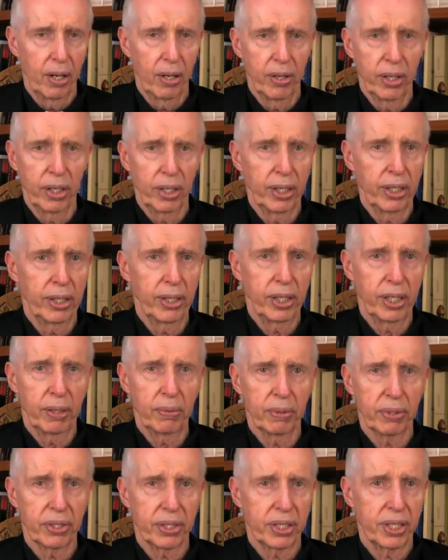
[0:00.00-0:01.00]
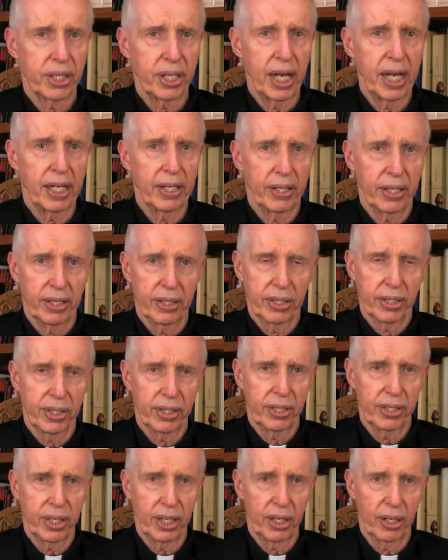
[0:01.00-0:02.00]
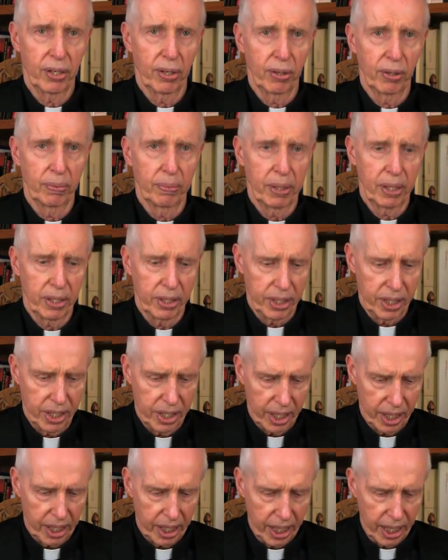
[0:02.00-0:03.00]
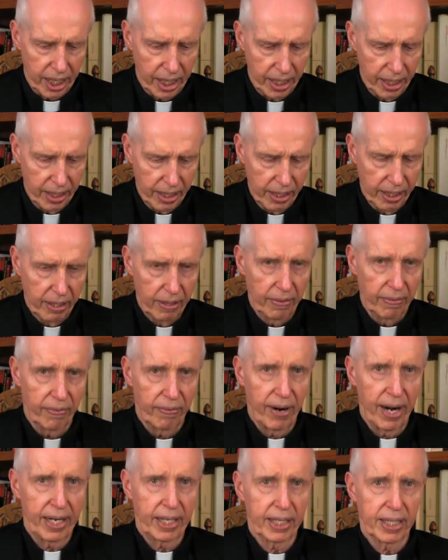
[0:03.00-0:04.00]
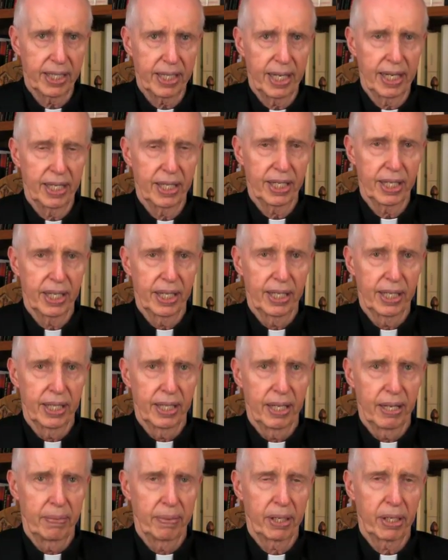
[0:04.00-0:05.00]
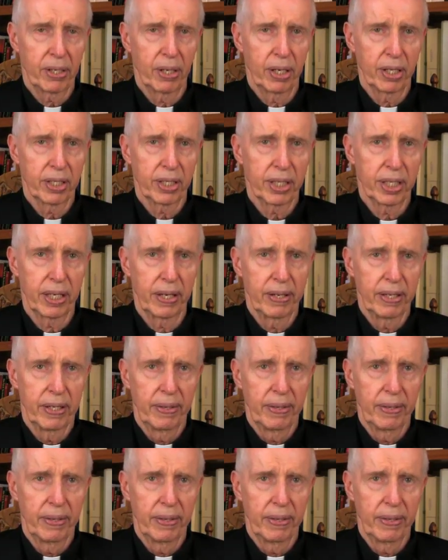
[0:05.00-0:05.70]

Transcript: The liturgy will sing this. You see, gold because he's a king, frankincense because